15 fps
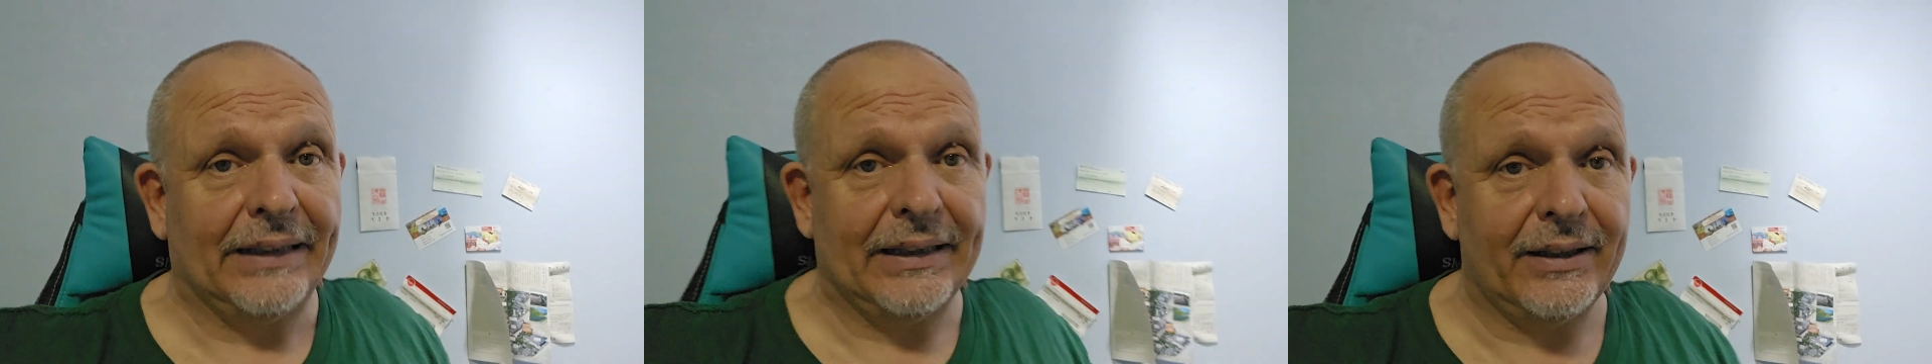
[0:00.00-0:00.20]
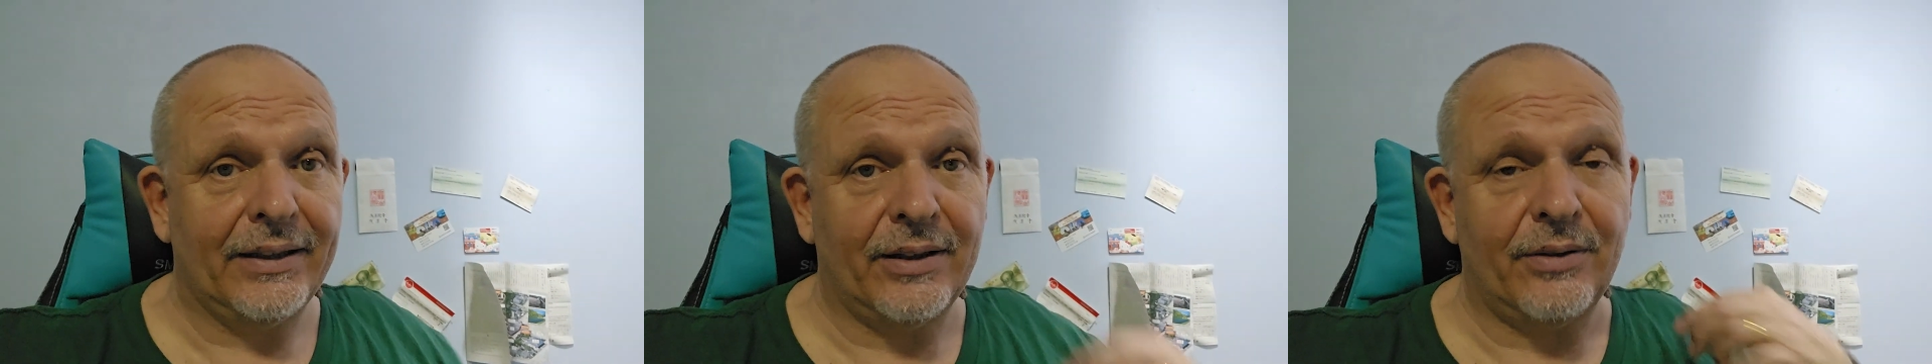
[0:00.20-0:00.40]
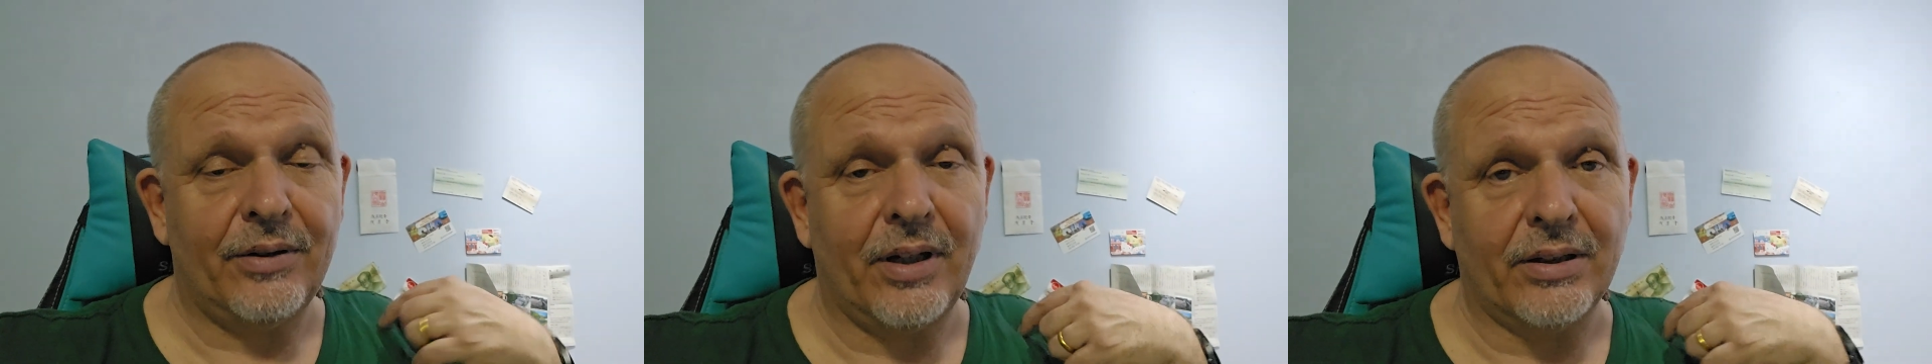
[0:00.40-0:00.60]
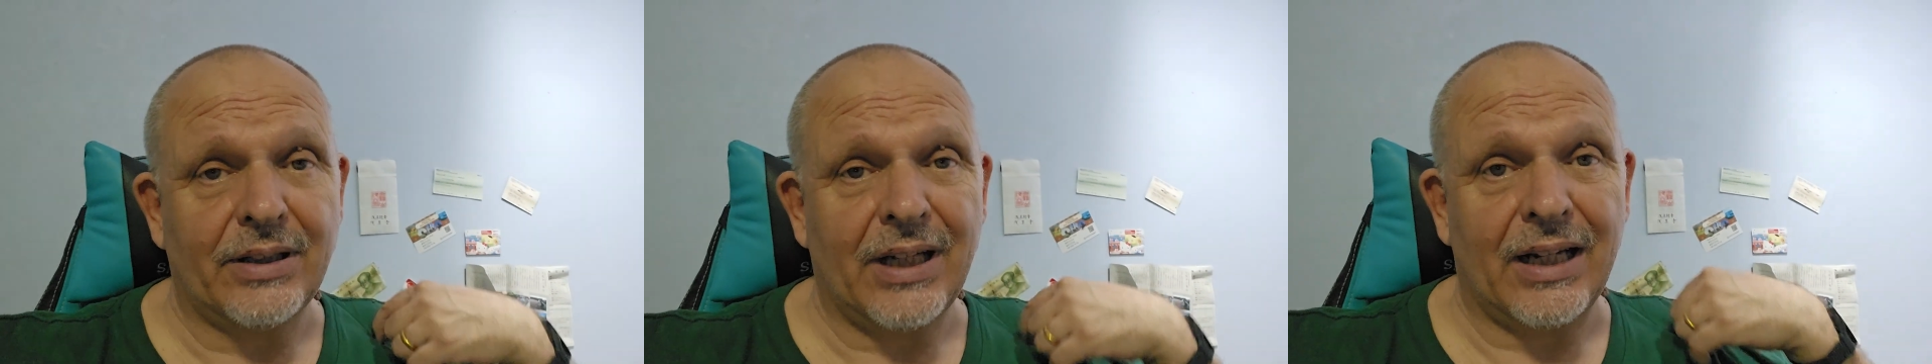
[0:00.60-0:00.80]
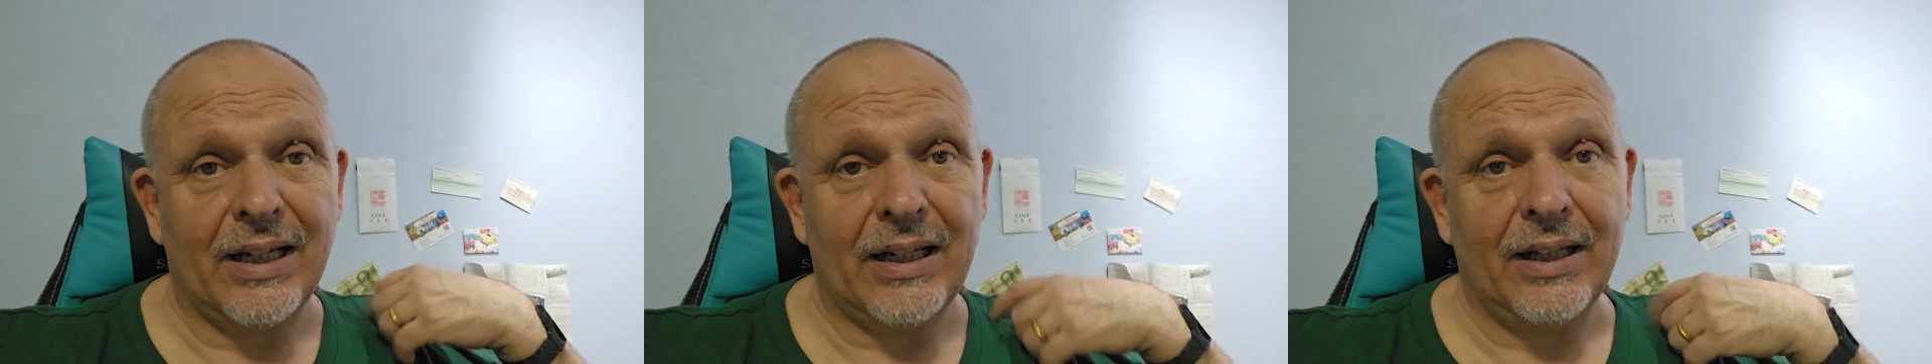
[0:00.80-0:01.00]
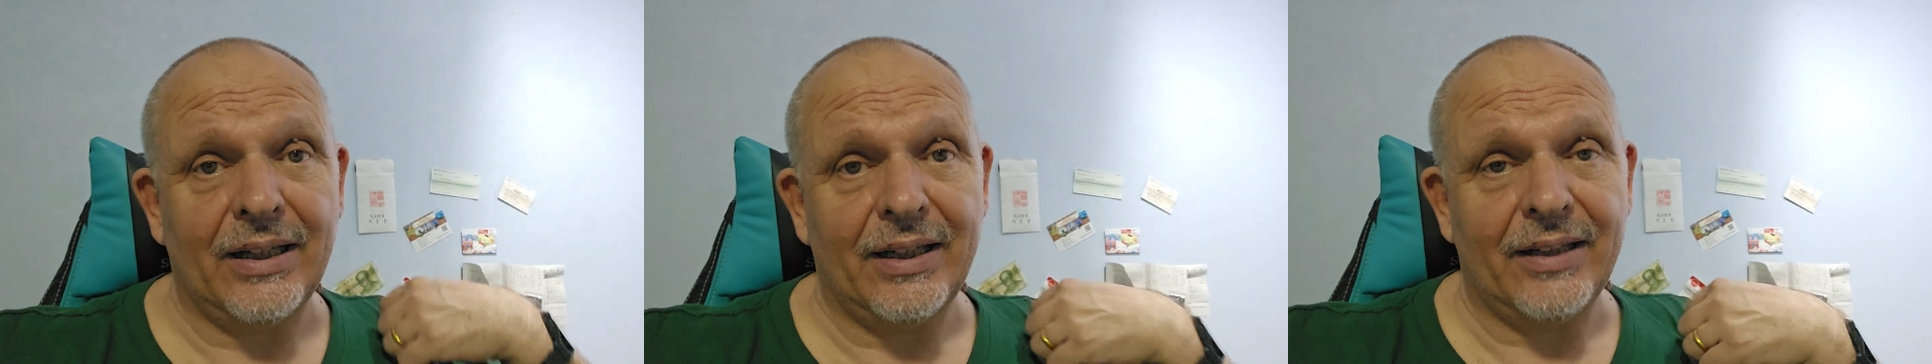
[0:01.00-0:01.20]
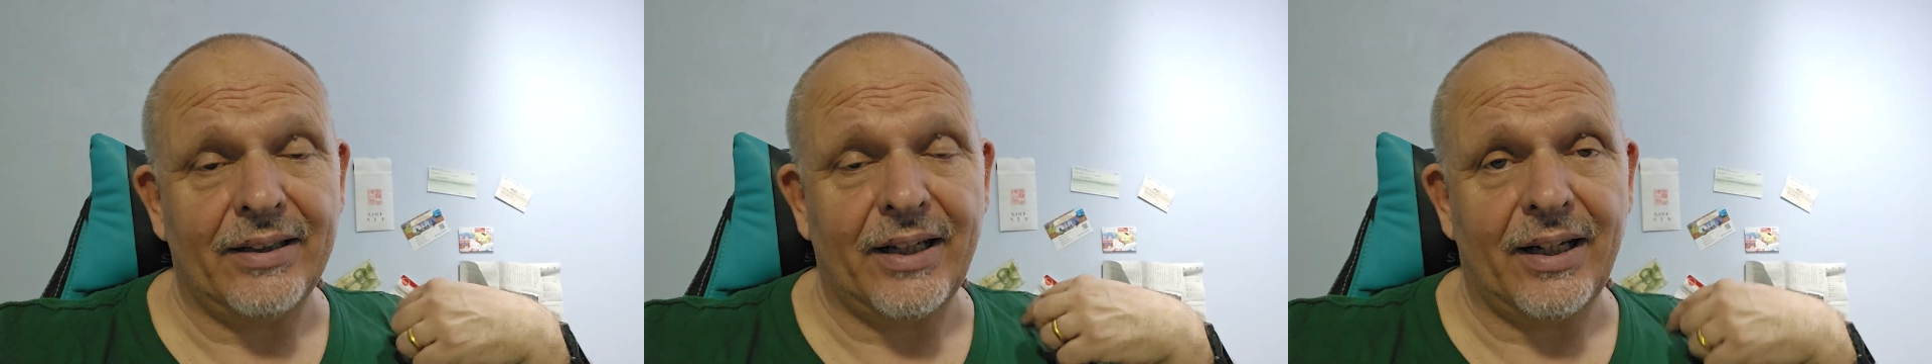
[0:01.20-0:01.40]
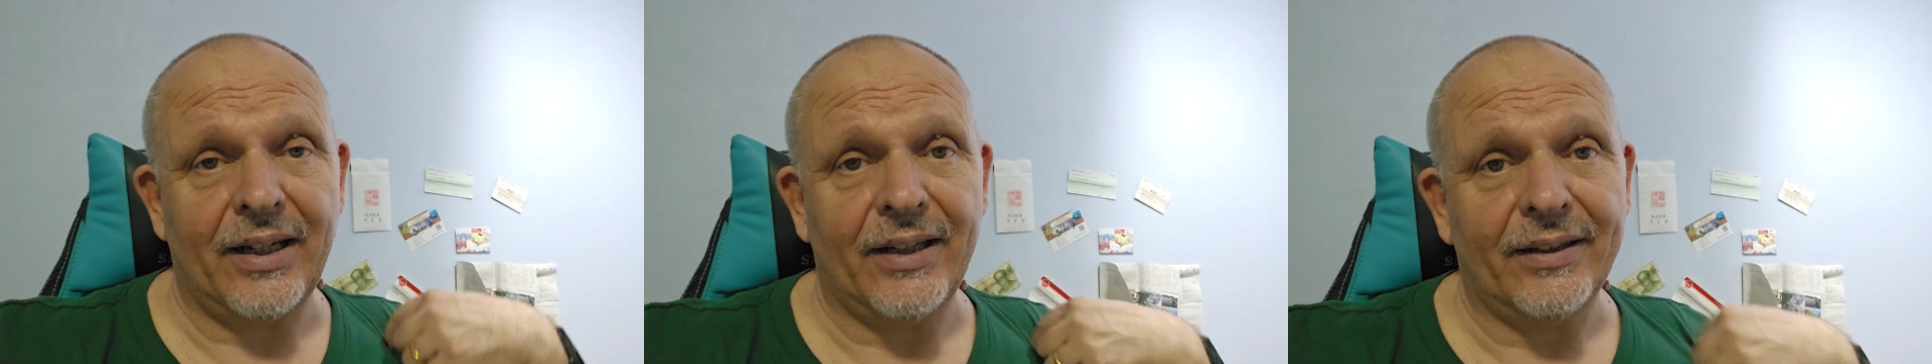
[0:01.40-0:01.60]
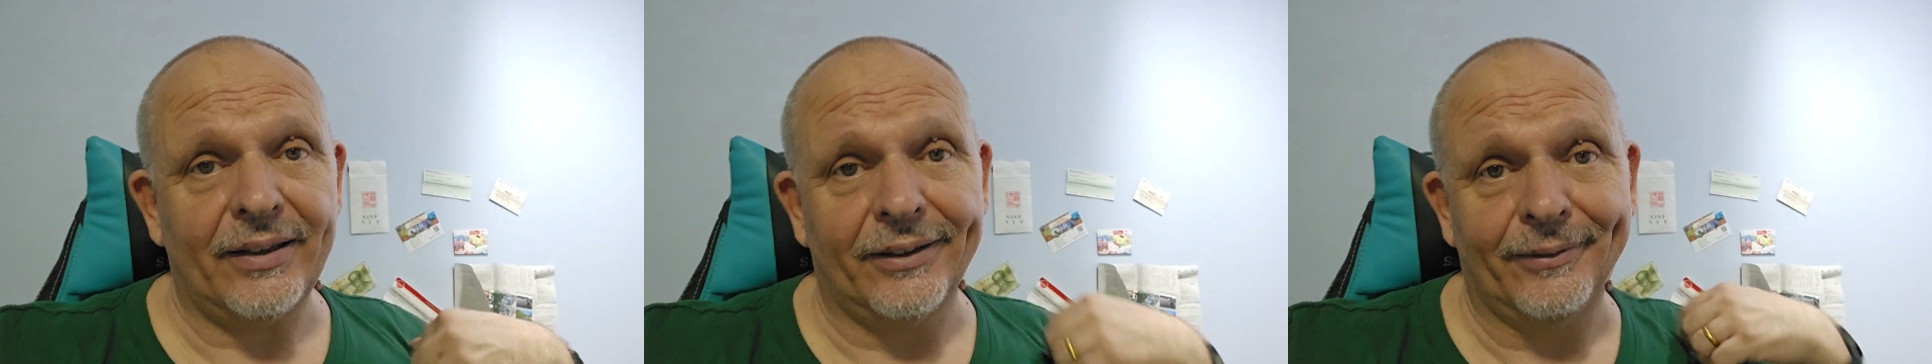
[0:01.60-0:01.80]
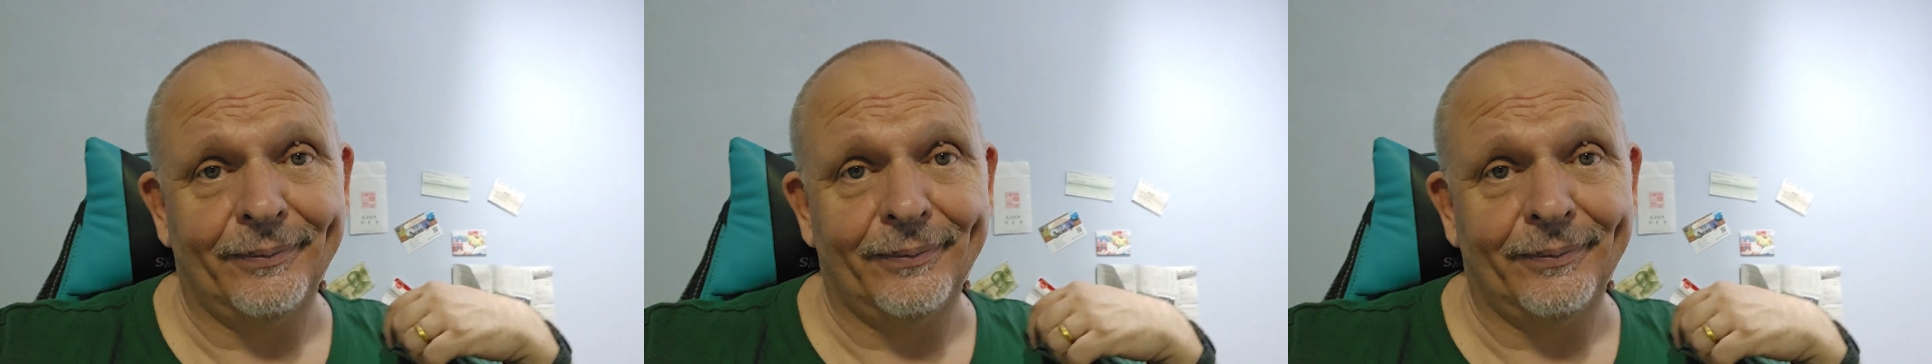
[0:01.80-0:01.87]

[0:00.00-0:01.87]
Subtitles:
in Udon Thani in Thailand.